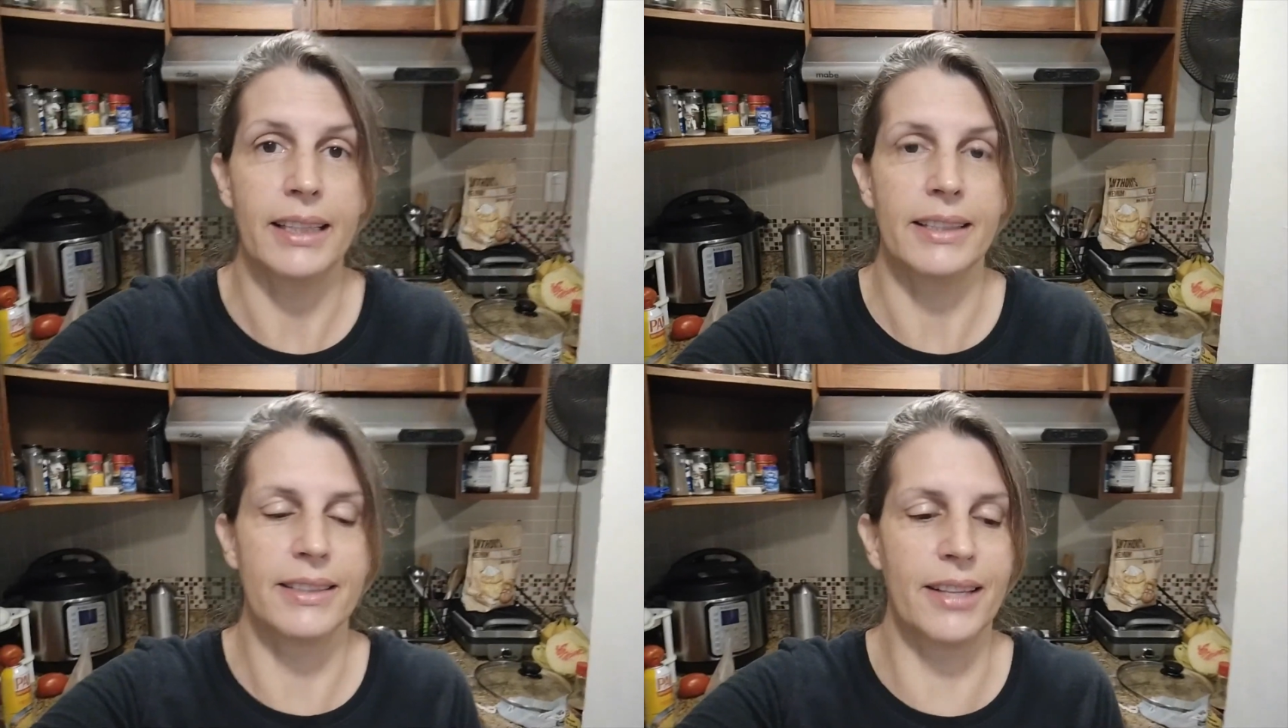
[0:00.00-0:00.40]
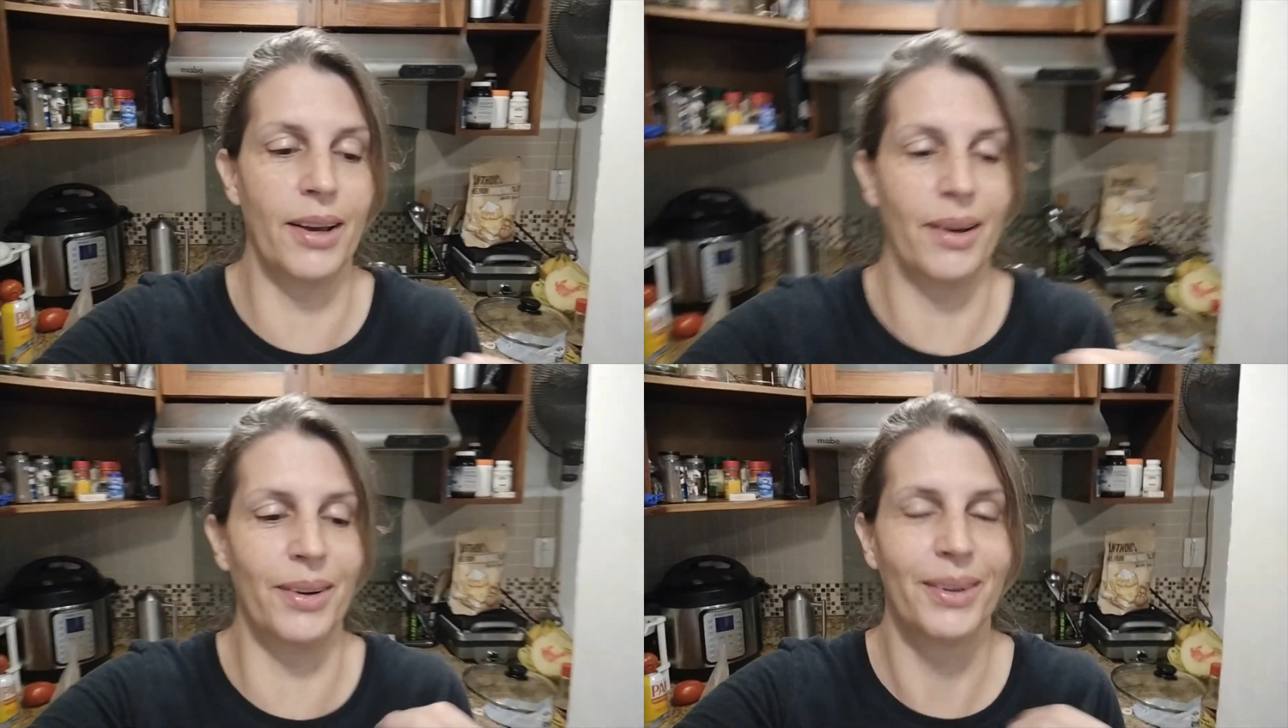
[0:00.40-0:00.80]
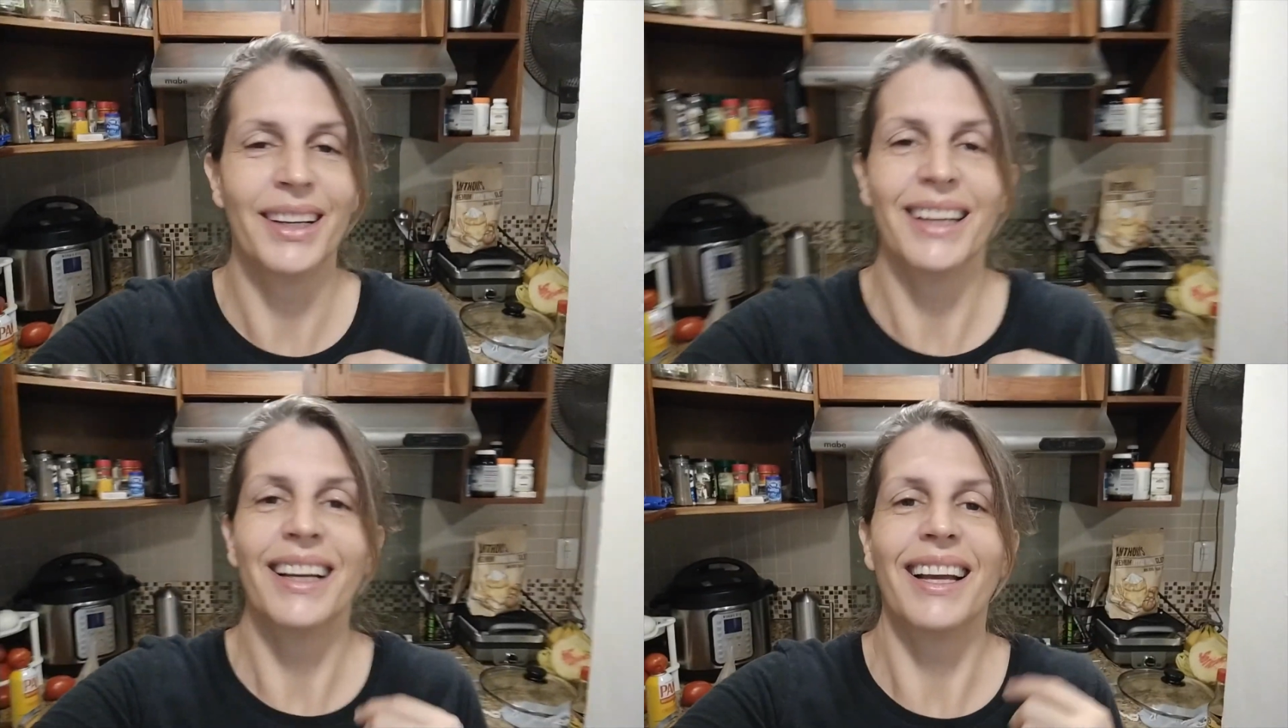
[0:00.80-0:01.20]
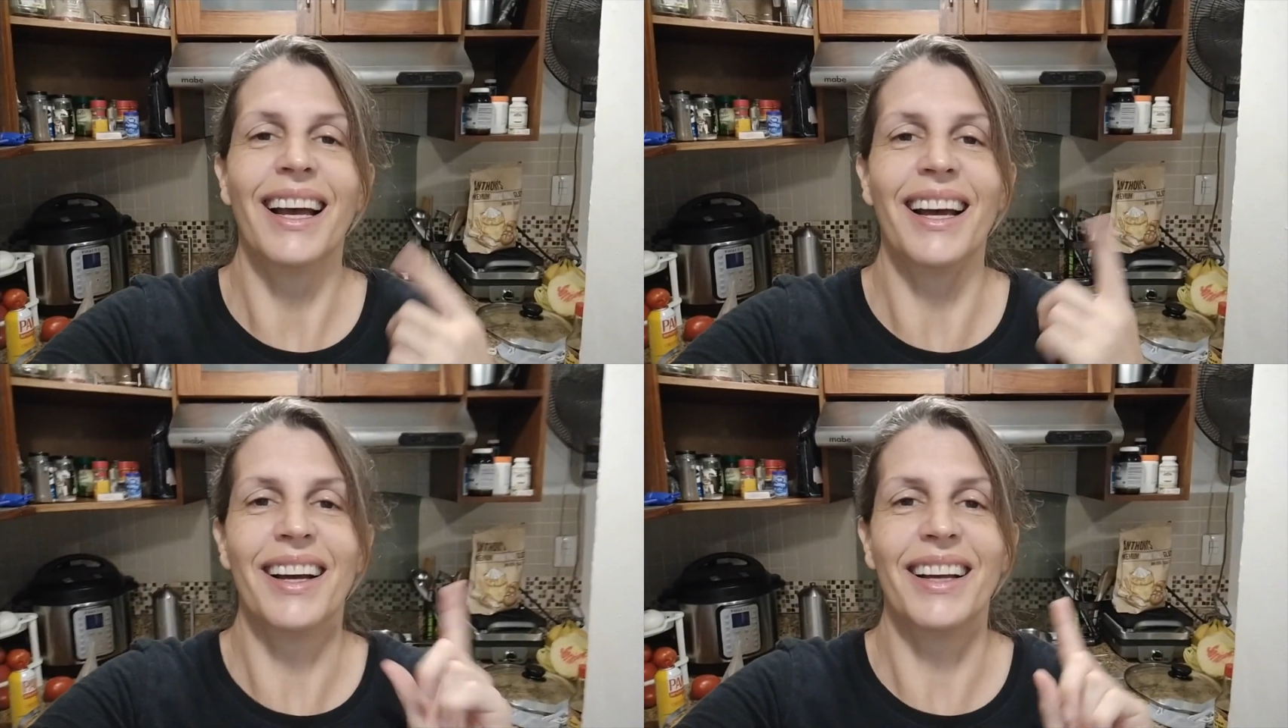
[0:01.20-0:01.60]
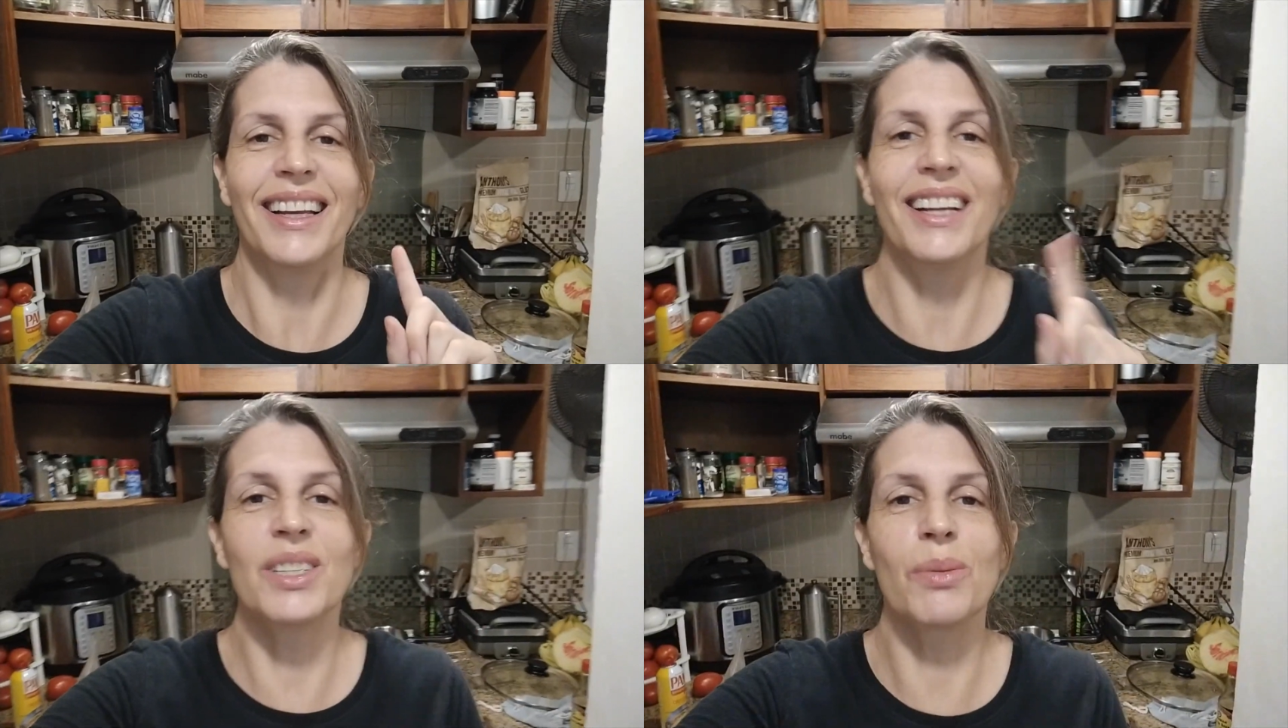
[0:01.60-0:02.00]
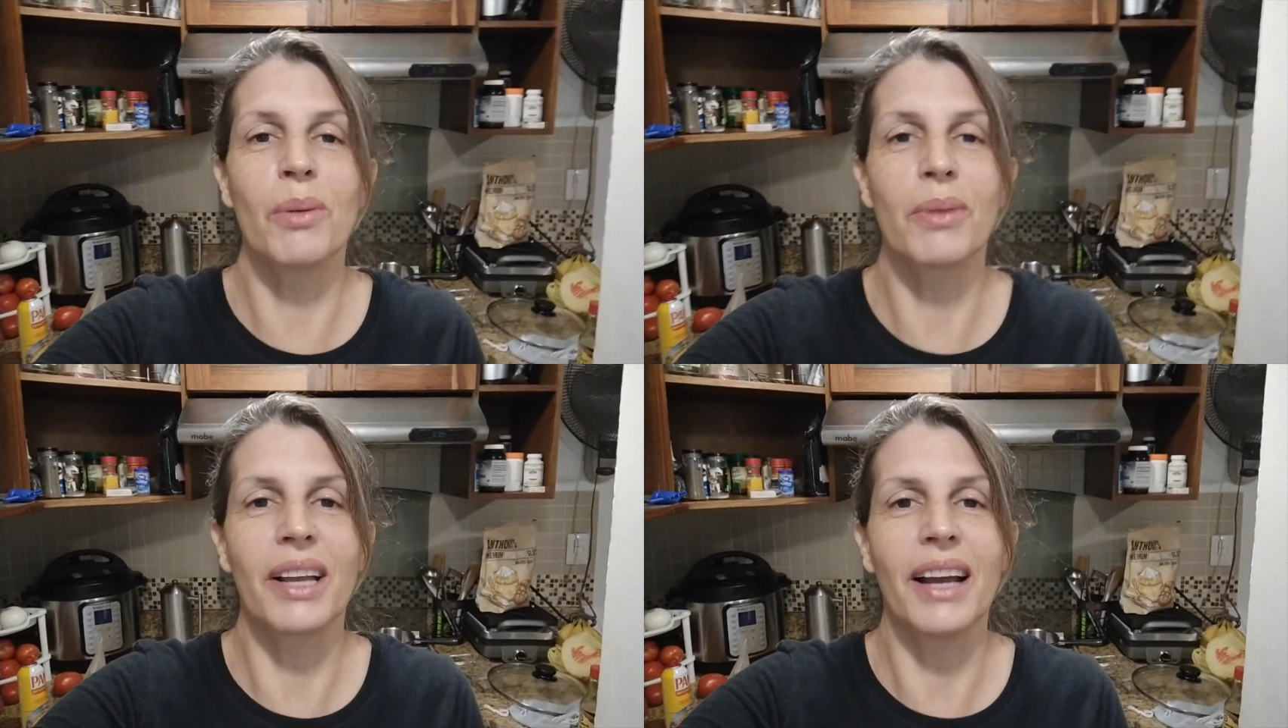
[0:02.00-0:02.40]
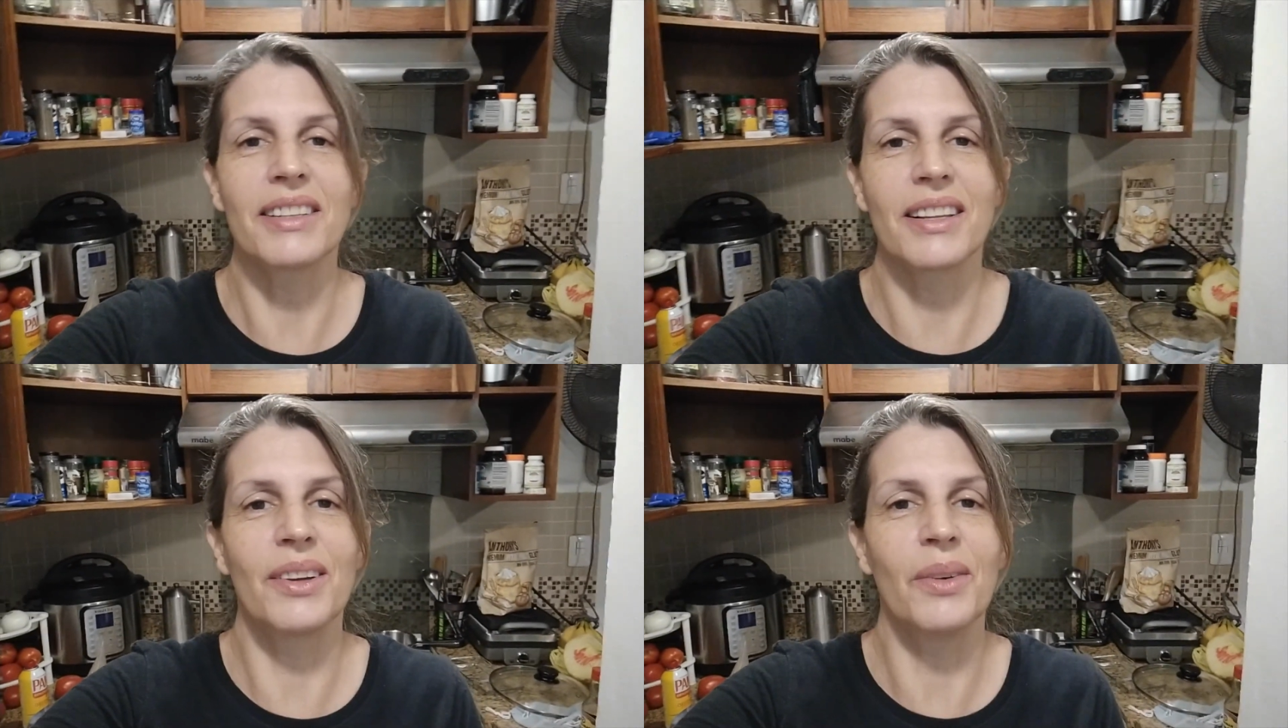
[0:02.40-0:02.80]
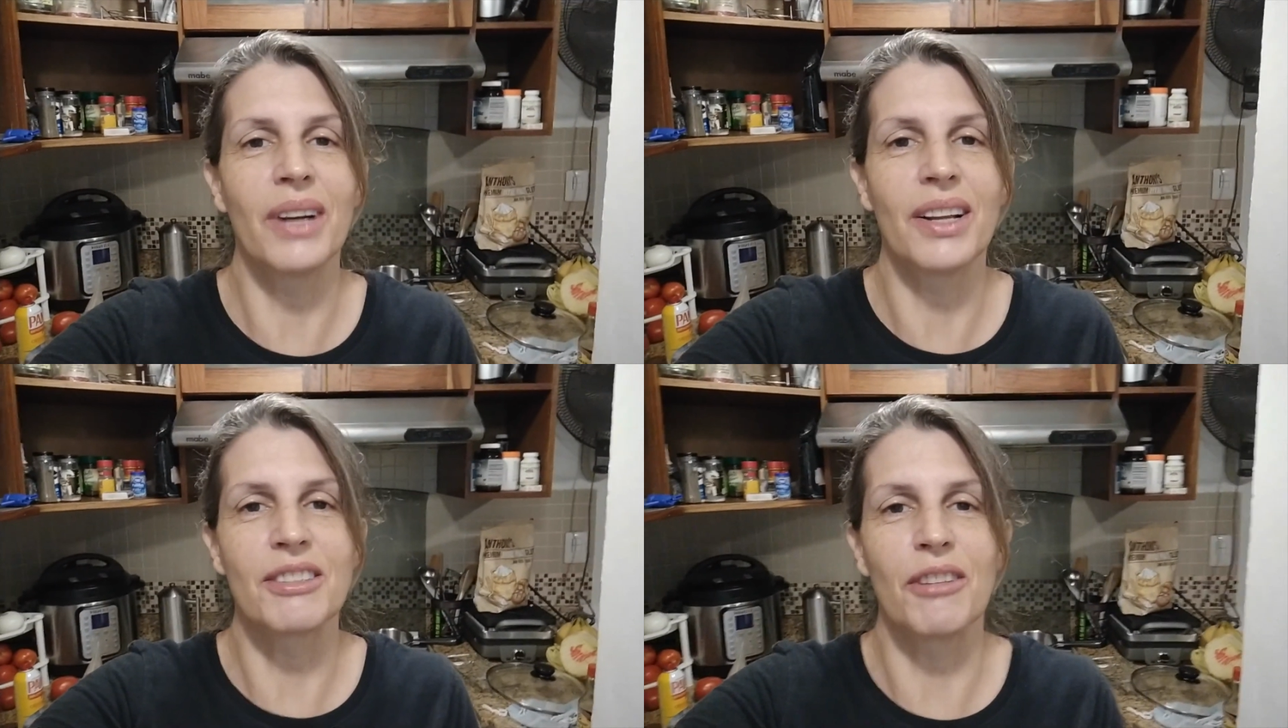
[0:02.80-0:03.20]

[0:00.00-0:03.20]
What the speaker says: So here's what we got going on so